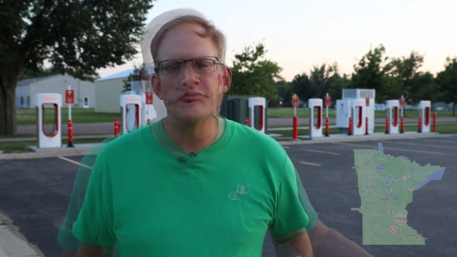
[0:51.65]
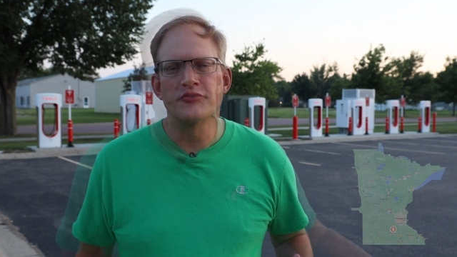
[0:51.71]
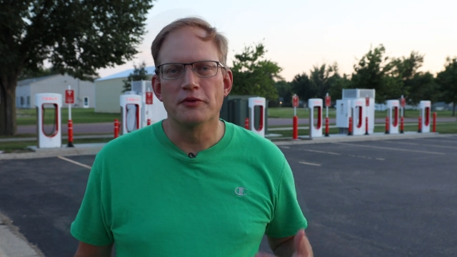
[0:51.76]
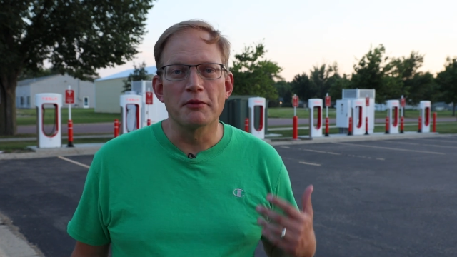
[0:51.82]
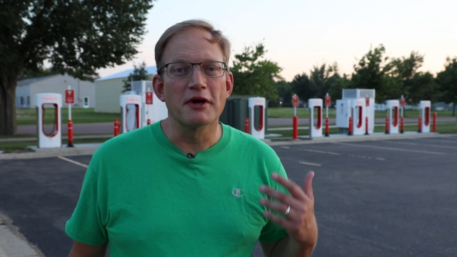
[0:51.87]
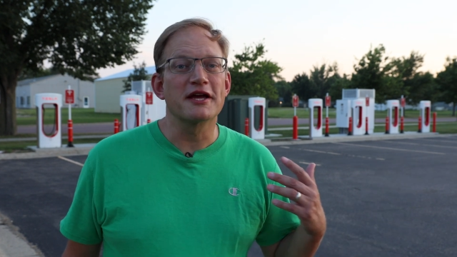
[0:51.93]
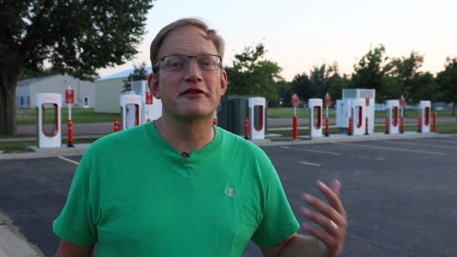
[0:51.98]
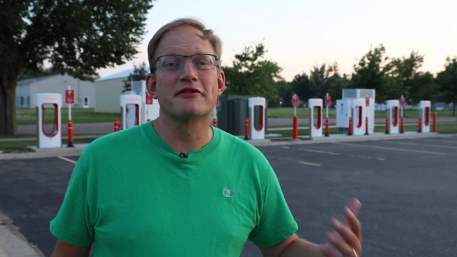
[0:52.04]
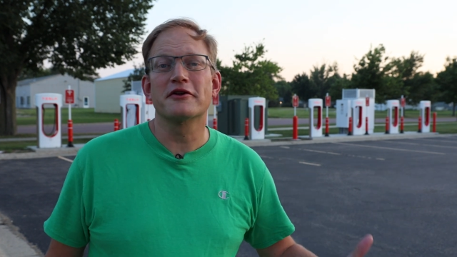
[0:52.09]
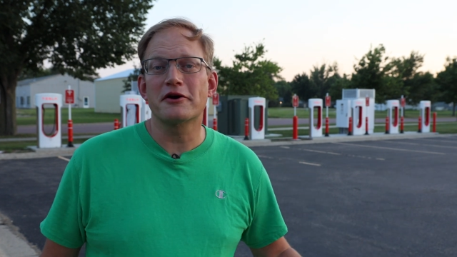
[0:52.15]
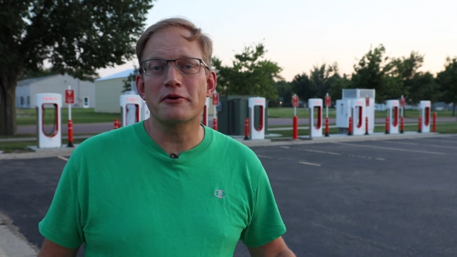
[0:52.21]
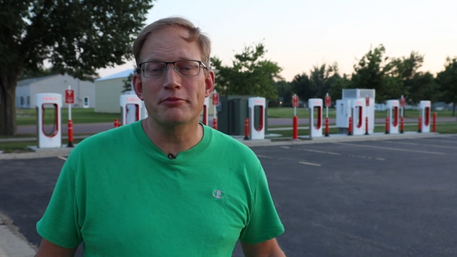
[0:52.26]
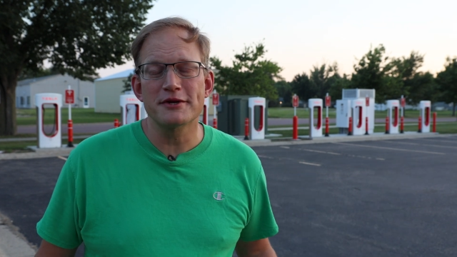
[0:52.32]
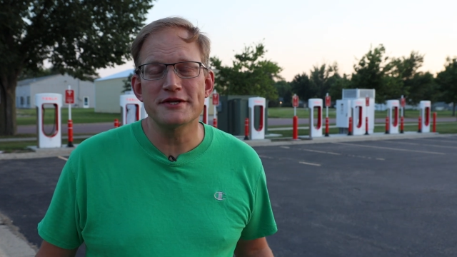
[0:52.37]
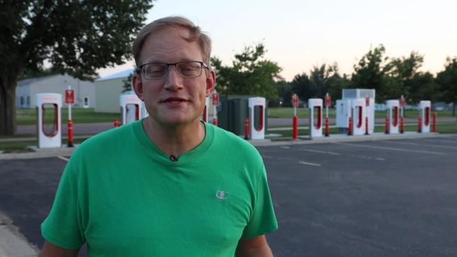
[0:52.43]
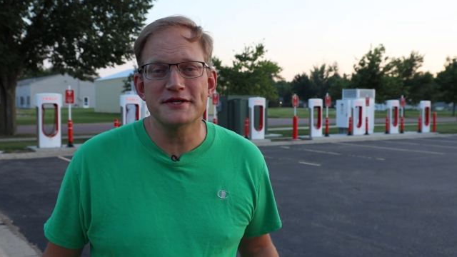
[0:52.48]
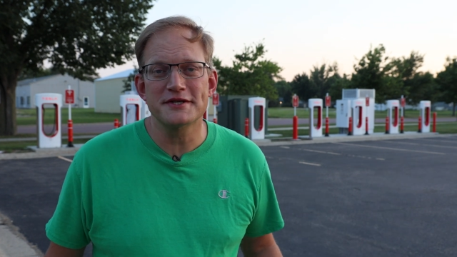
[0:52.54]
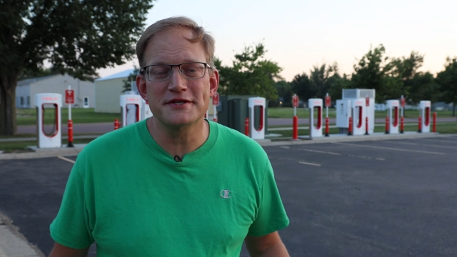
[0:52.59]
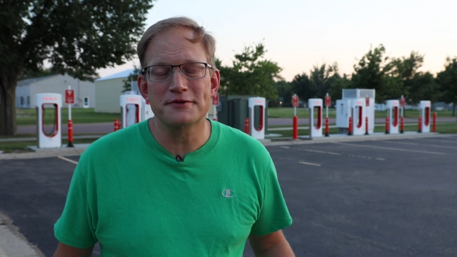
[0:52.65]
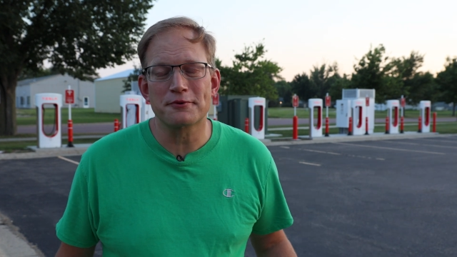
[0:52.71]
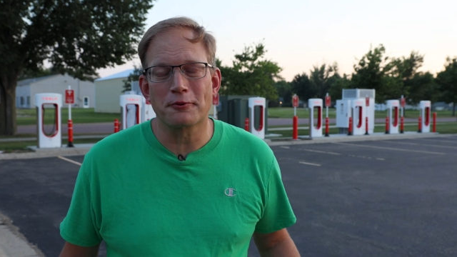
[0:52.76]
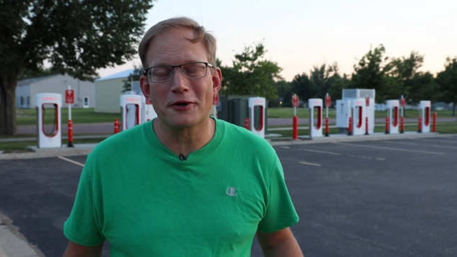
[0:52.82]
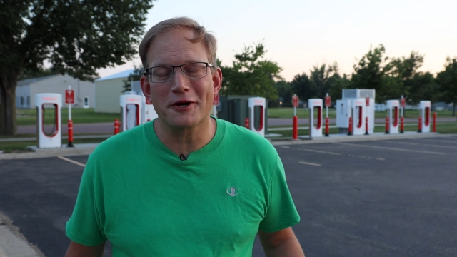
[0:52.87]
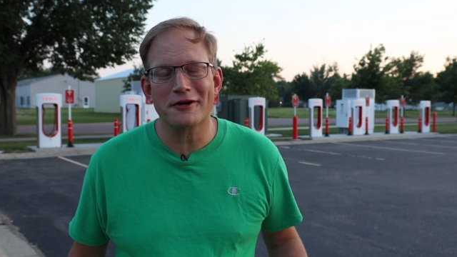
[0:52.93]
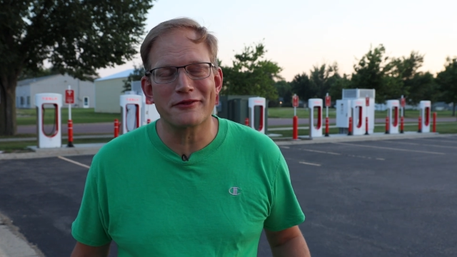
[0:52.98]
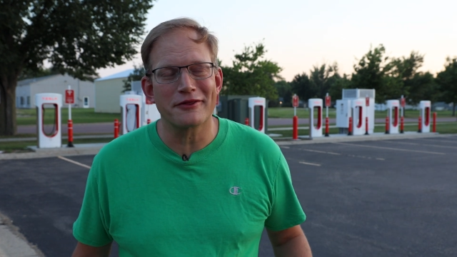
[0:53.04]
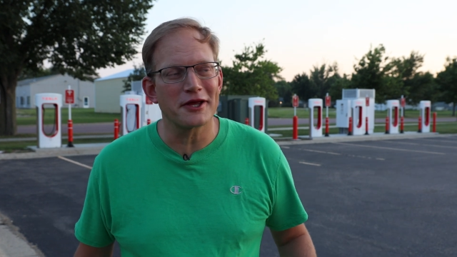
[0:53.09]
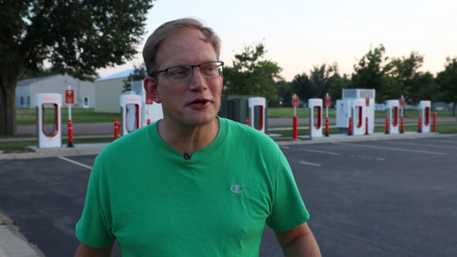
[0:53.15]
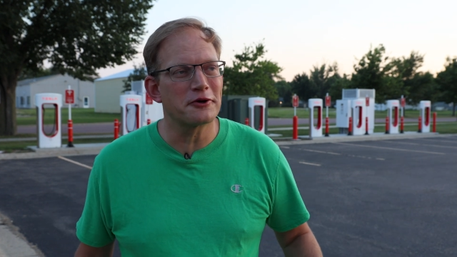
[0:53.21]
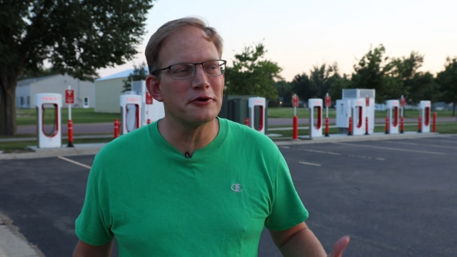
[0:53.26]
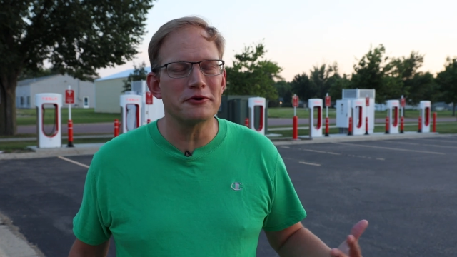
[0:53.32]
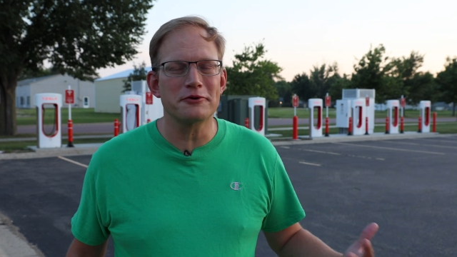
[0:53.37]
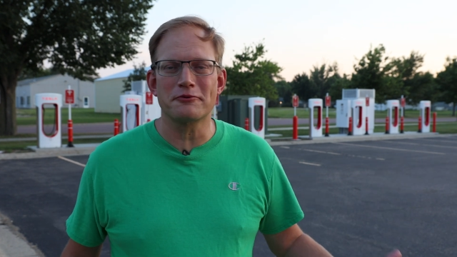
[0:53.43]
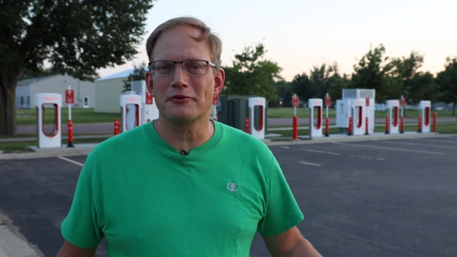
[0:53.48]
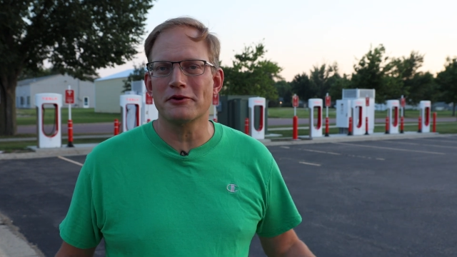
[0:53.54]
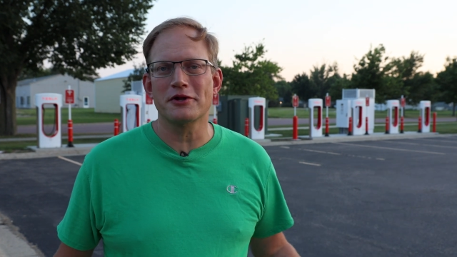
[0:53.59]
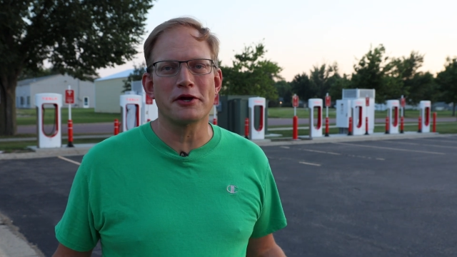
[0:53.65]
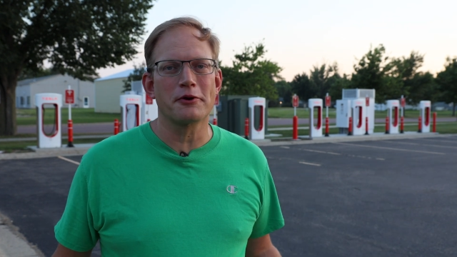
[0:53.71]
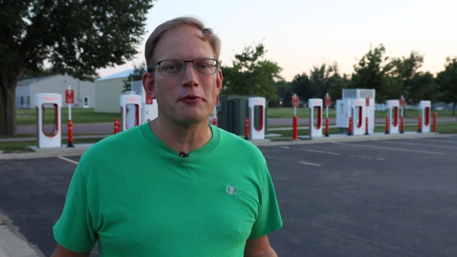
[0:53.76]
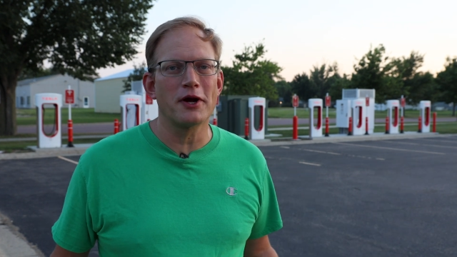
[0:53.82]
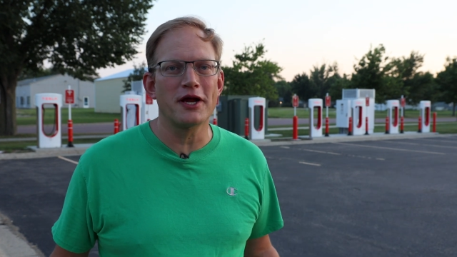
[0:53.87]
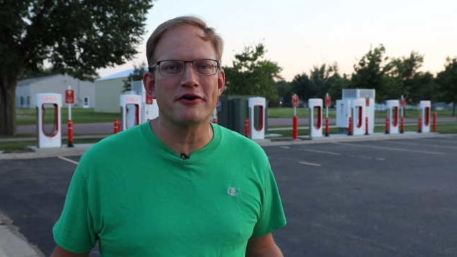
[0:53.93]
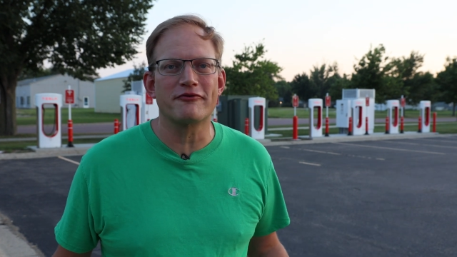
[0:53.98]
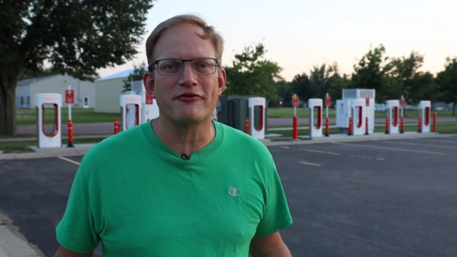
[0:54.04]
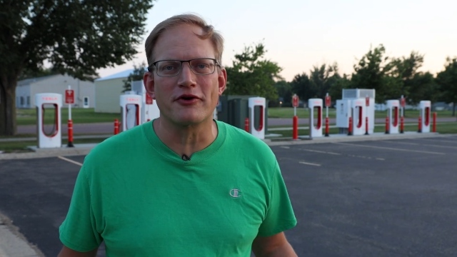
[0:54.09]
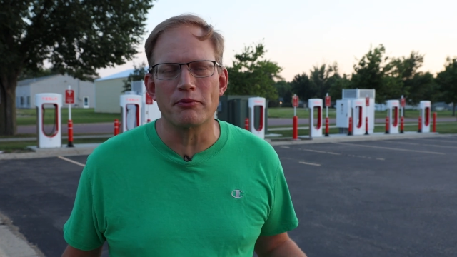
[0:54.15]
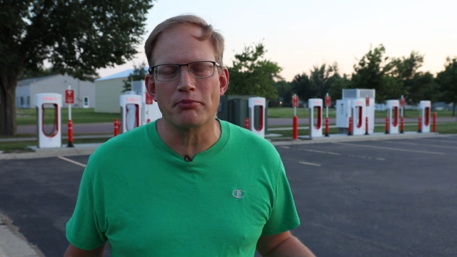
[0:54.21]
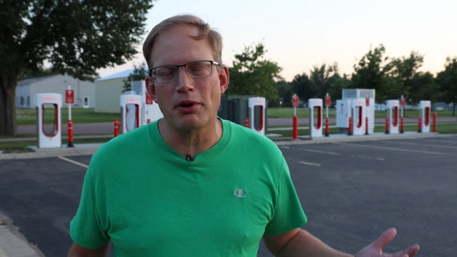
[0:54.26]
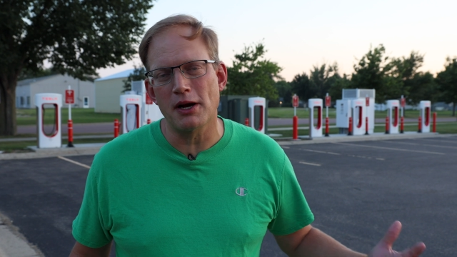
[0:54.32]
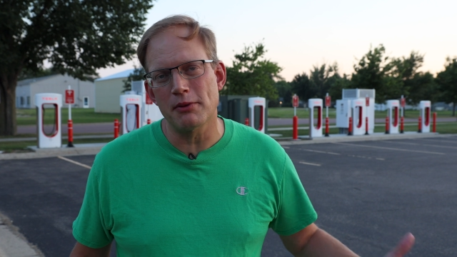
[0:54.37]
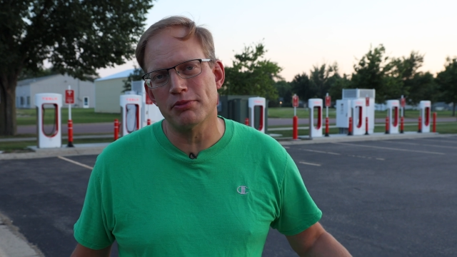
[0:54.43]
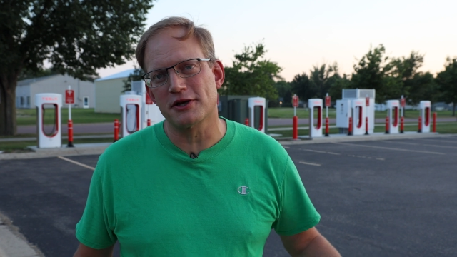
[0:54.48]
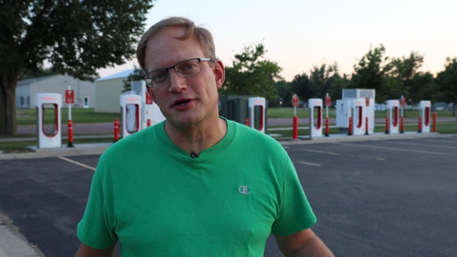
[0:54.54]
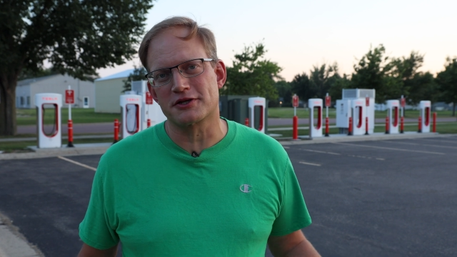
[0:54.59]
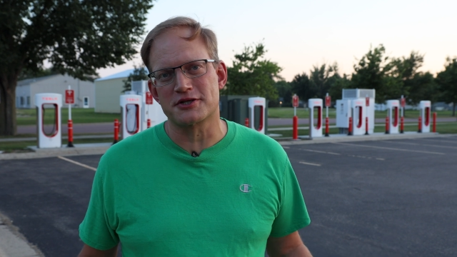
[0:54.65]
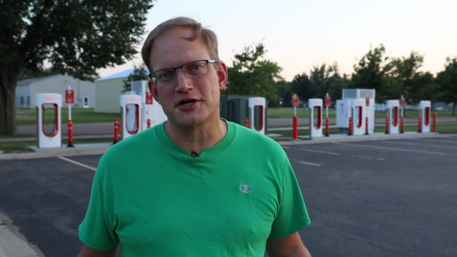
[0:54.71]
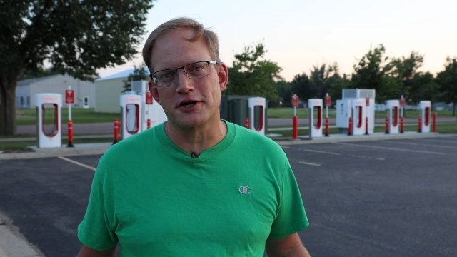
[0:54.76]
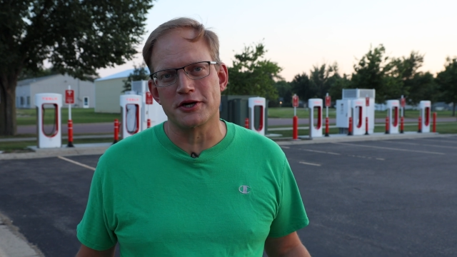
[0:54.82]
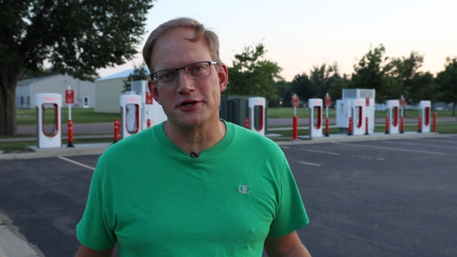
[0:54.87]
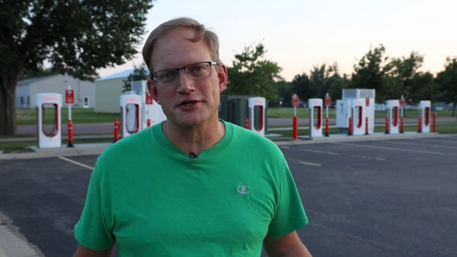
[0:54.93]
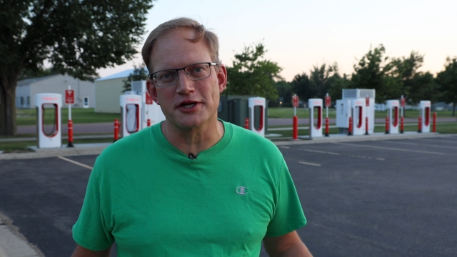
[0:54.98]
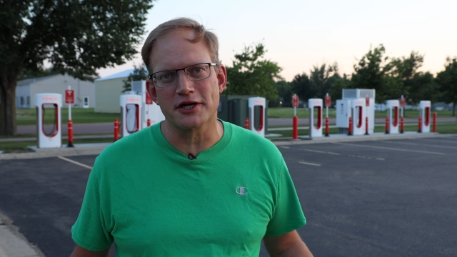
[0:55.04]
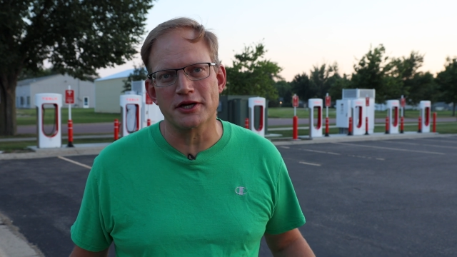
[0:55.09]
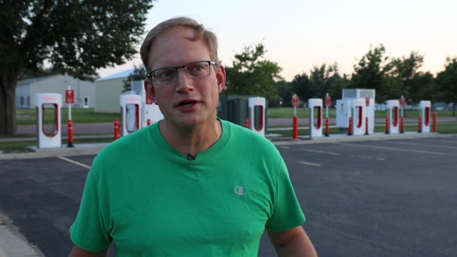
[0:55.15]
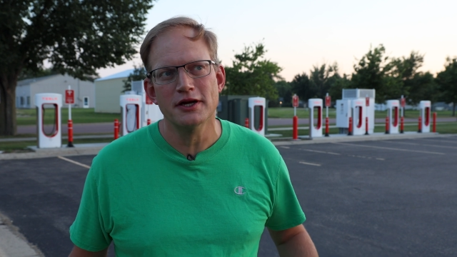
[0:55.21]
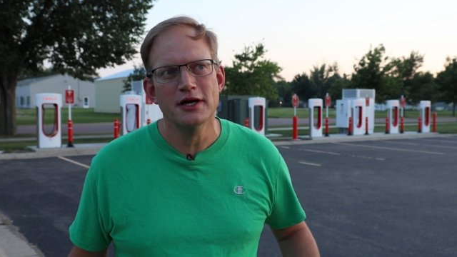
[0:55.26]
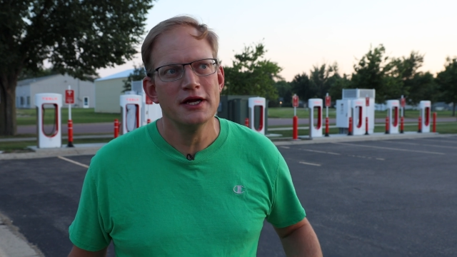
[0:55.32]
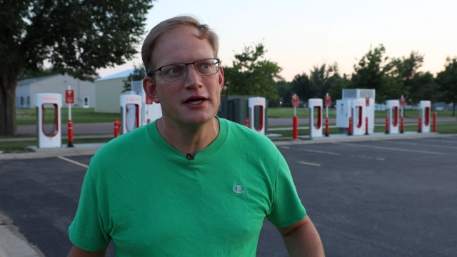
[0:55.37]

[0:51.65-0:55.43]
To make their business work, they couldn't really wait for public charging